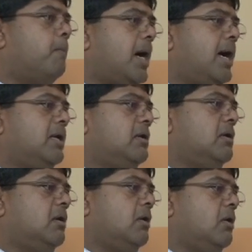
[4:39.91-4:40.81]
But
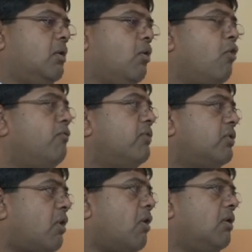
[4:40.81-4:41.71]

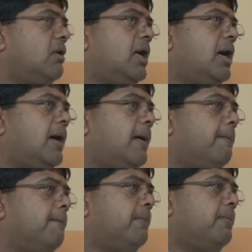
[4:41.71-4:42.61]
overall,